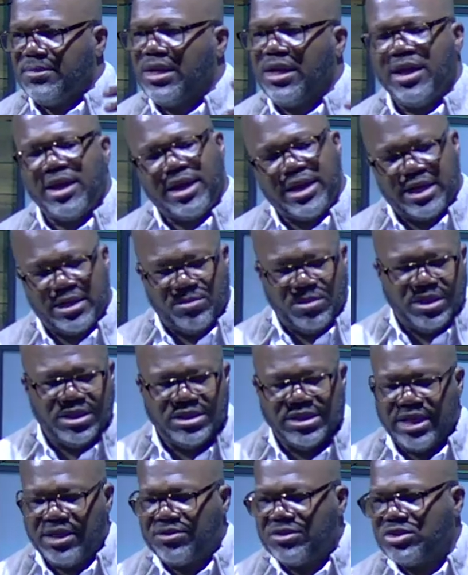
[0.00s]
I got to be
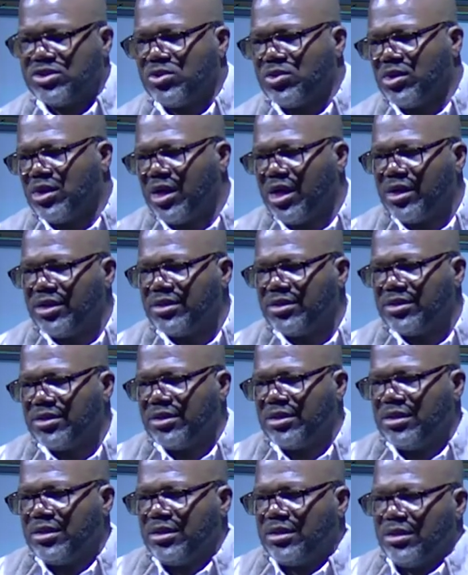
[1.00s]
integrous toward her.
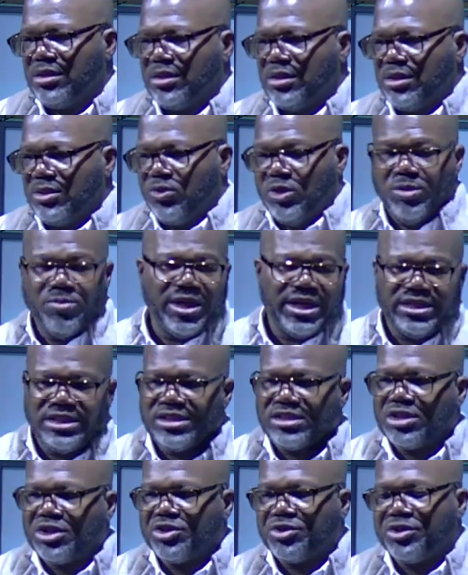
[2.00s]
We may
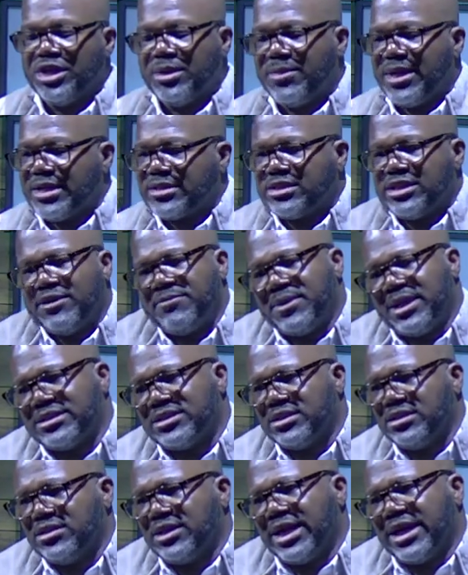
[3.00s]
disagree about stuff, but I still
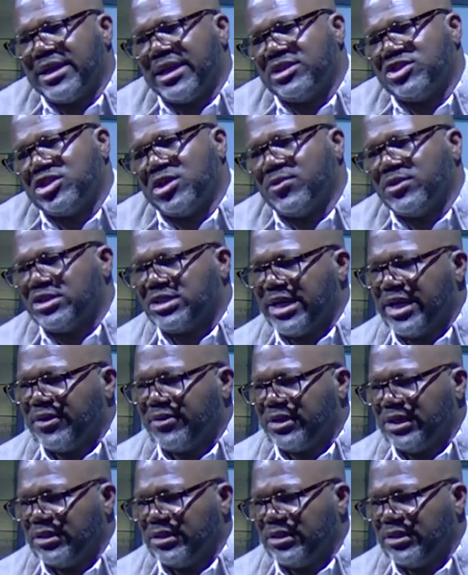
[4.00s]
got to show integrity.